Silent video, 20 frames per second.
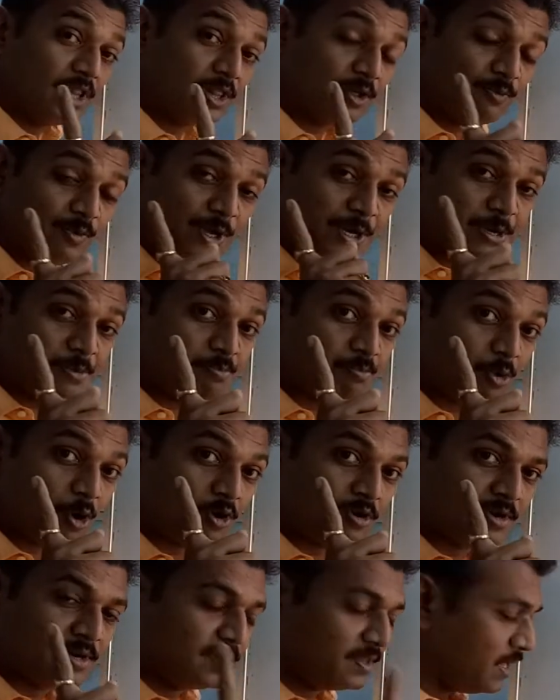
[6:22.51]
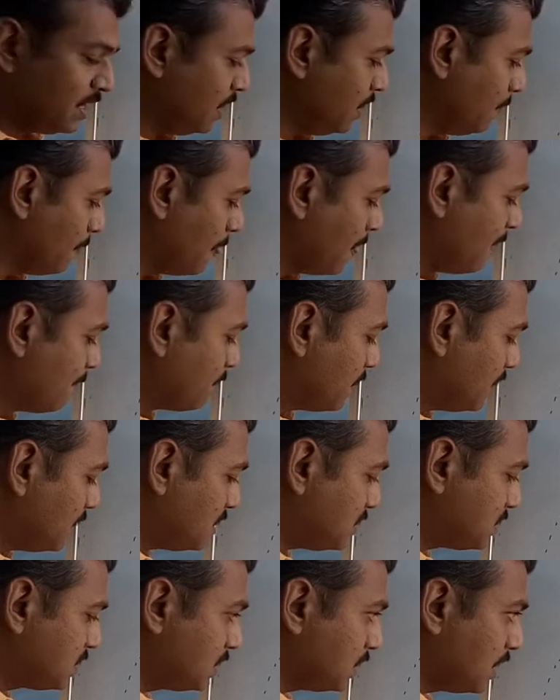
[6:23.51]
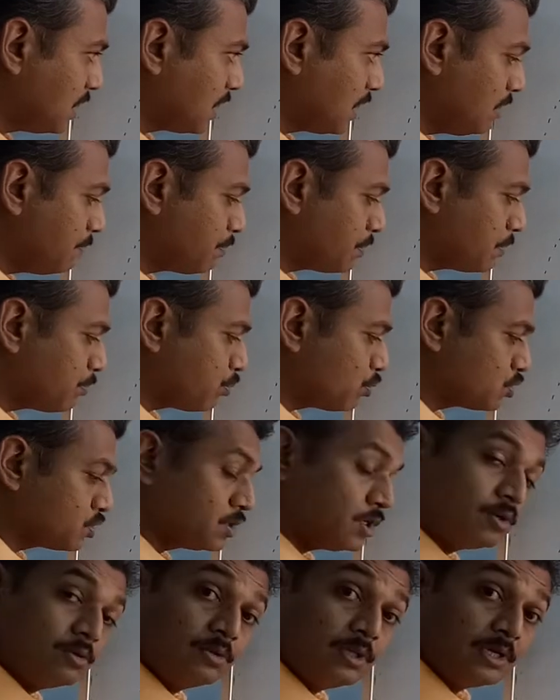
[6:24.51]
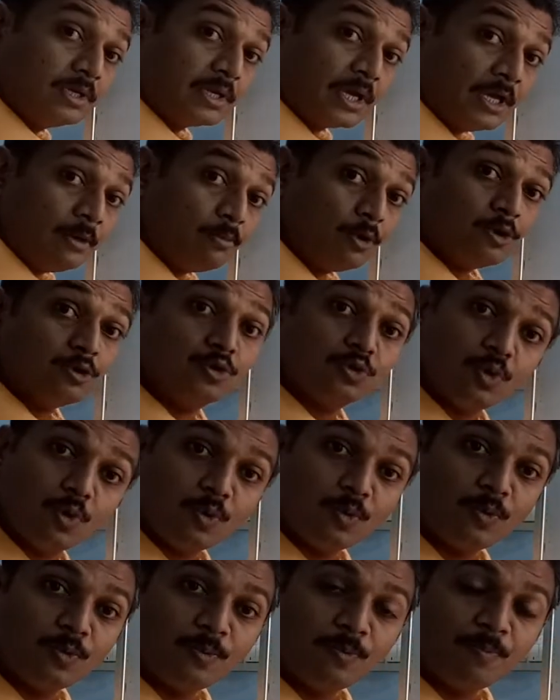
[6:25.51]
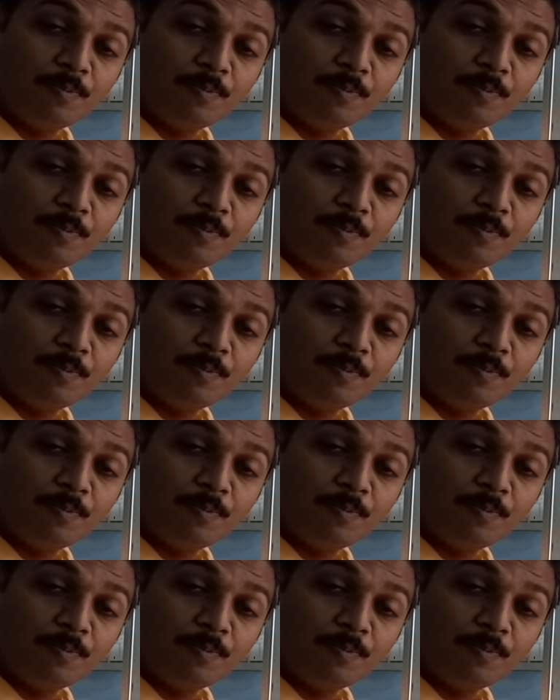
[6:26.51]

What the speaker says: The very important thing, it is directly proportional to the time also.